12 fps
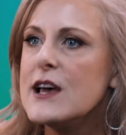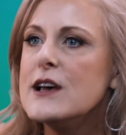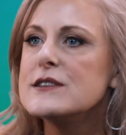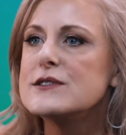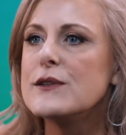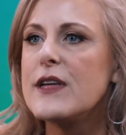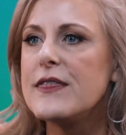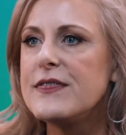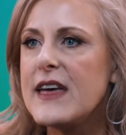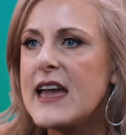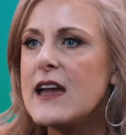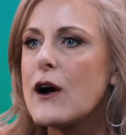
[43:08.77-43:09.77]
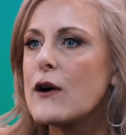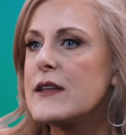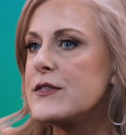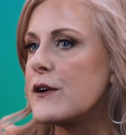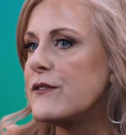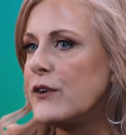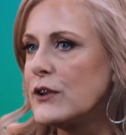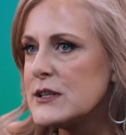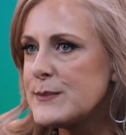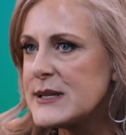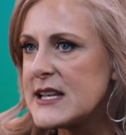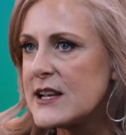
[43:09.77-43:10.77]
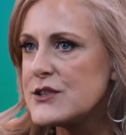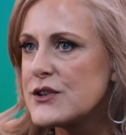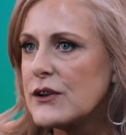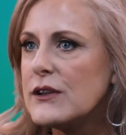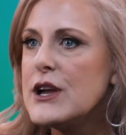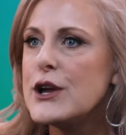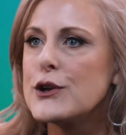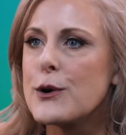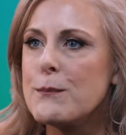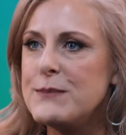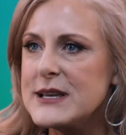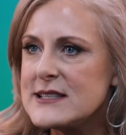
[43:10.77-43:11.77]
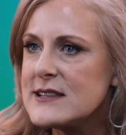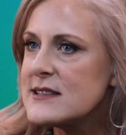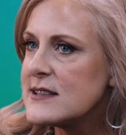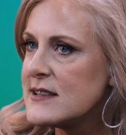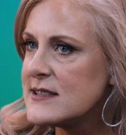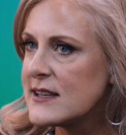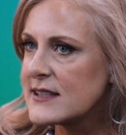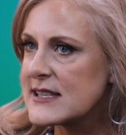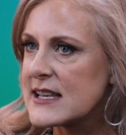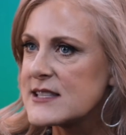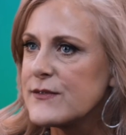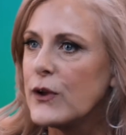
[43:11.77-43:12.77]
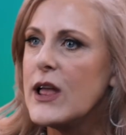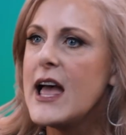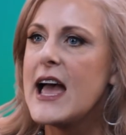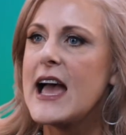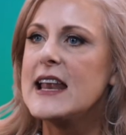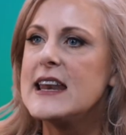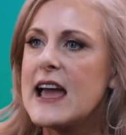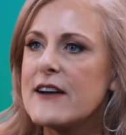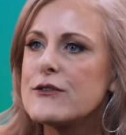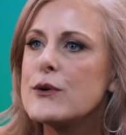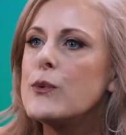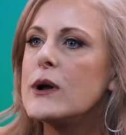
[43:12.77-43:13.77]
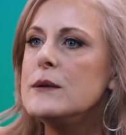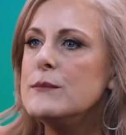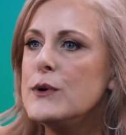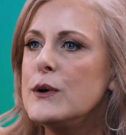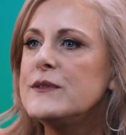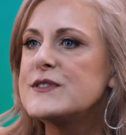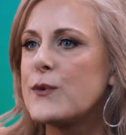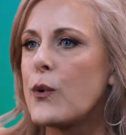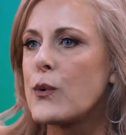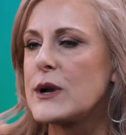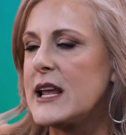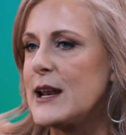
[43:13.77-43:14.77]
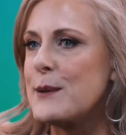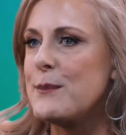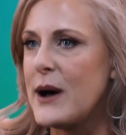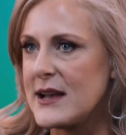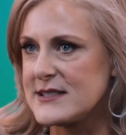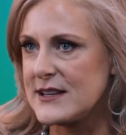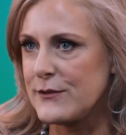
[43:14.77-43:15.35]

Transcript: so that they are at their fullest potential, your business is successful, and everyone moves forward in a positive